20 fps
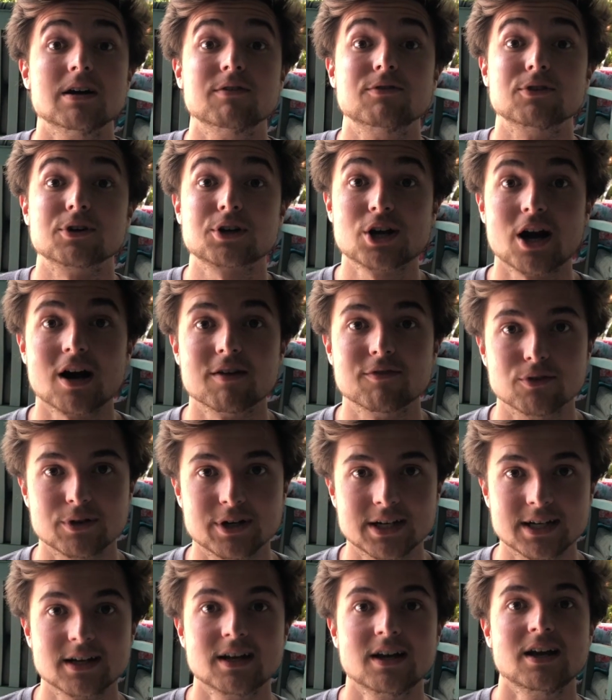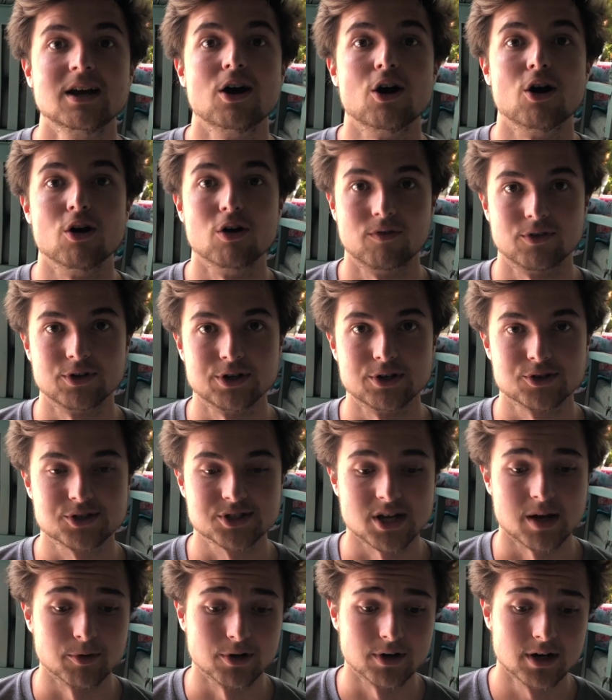of recovering over your
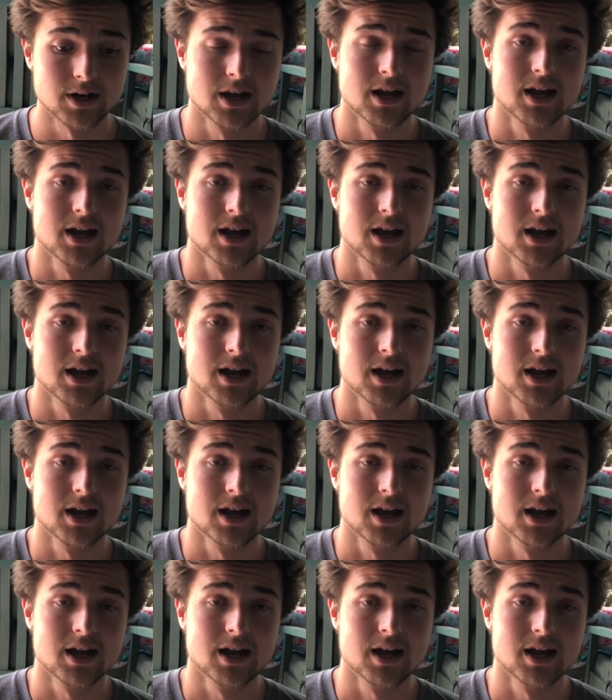summer.